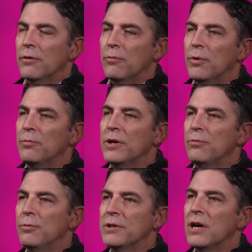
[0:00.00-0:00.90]
when we,
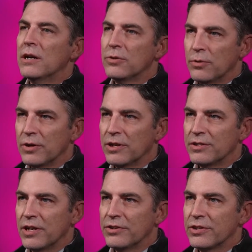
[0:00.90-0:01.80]
when we talk to
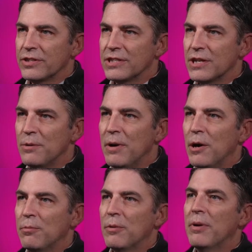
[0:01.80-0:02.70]
organizations
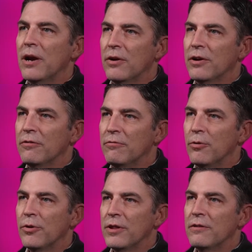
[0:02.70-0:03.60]
about preparing
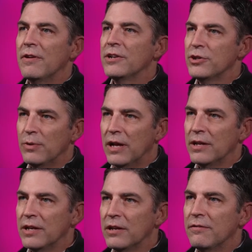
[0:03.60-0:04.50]
for the
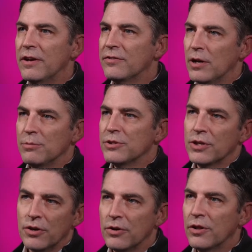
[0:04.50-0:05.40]
eventuality of a
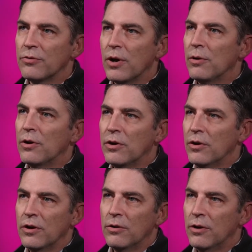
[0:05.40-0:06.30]
cybersecurity threat
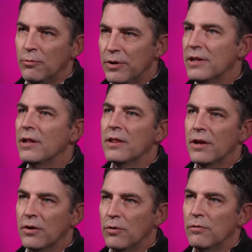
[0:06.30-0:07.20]
uh, uh, within
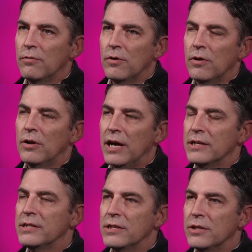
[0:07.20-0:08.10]
their overall
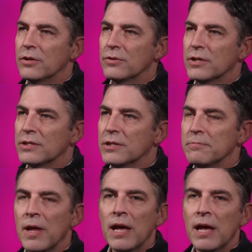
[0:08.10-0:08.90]
IT ecosystem,